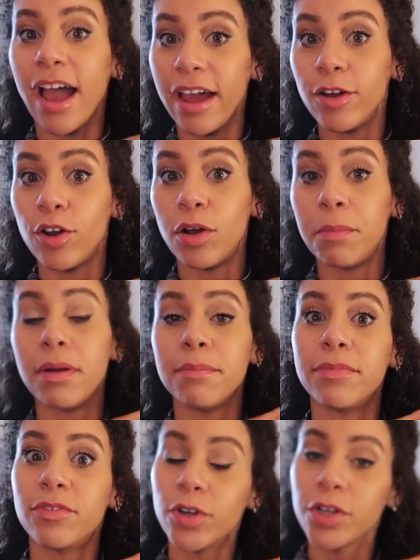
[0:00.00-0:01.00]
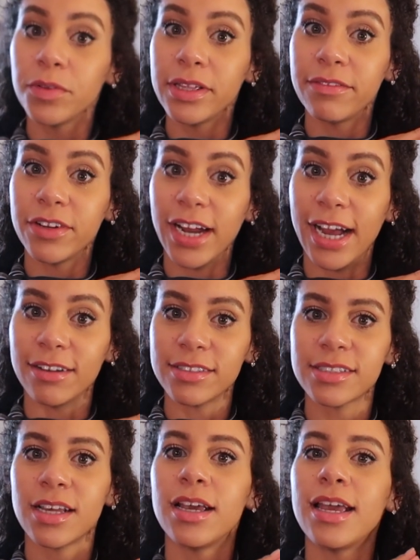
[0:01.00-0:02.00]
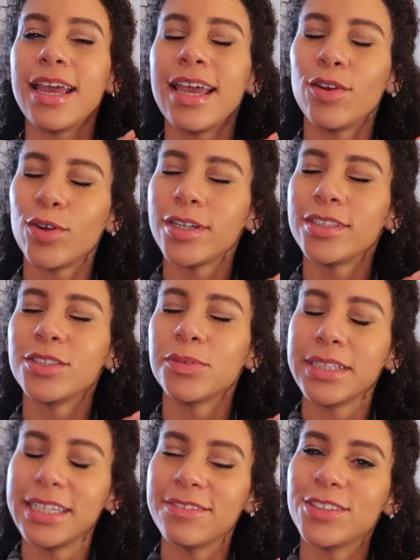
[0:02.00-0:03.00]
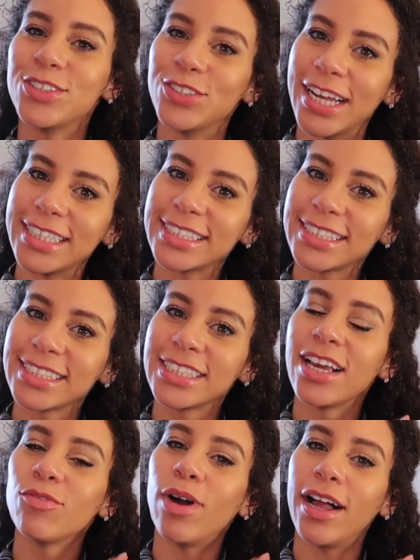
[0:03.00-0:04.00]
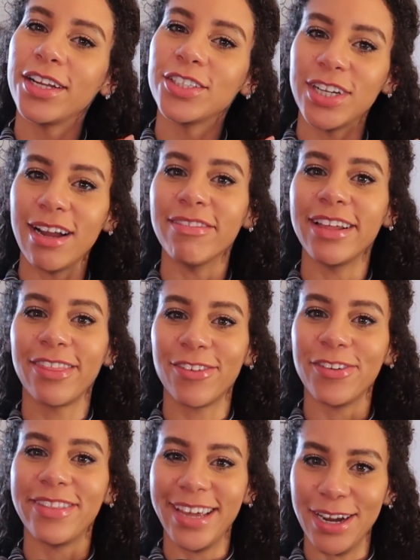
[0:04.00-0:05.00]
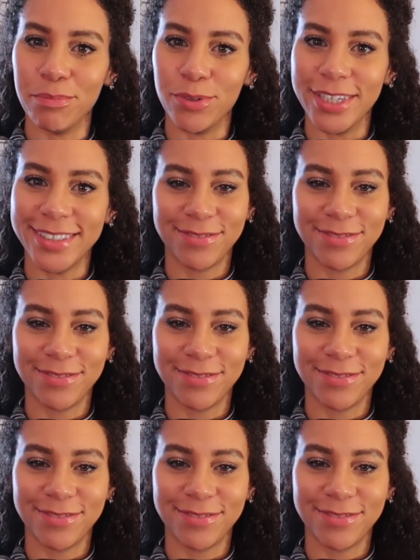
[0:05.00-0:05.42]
at home before you leave your house in order to relieve stress while you're traveling through the airport